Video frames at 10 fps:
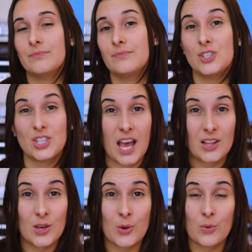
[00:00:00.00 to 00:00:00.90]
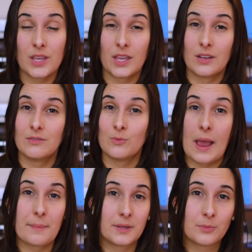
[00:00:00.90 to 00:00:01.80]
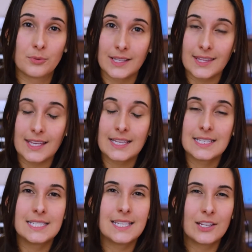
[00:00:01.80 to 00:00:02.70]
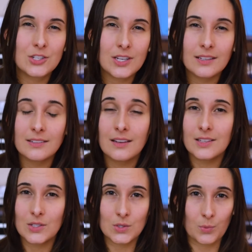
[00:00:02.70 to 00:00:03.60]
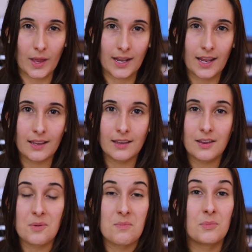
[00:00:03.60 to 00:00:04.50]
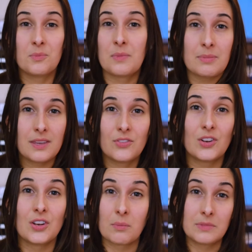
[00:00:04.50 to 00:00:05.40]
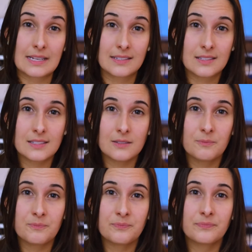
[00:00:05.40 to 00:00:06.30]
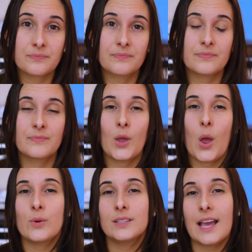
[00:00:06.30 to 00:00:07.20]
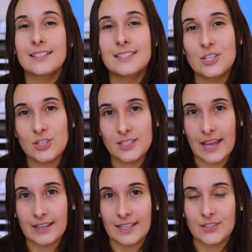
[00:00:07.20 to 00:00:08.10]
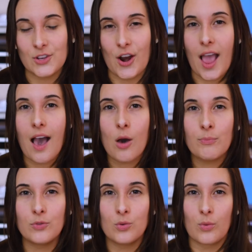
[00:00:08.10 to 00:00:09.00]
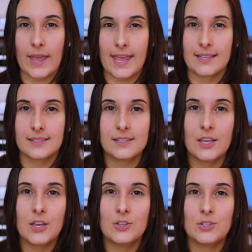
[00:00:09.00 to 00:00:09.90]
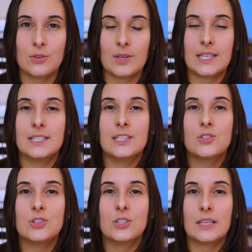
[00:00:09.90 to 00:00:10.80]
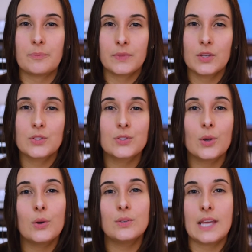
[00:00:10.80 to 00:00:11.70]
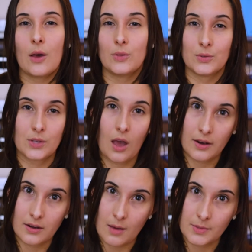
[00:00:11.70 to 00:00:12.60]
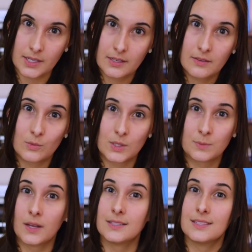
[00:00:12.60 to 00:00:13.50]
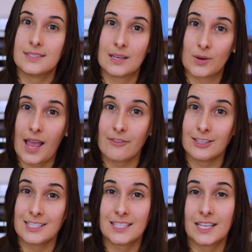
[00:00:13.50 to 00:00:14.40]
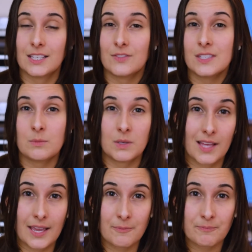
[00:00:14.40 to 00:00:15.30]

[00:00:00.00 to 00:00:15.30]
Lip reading: shallow and rapid breathing, tension, sweating, maybe even numbness. Relaxation techniques are helpful ways to intentionally slow down those autonomic responses that we're having to negative stimuli.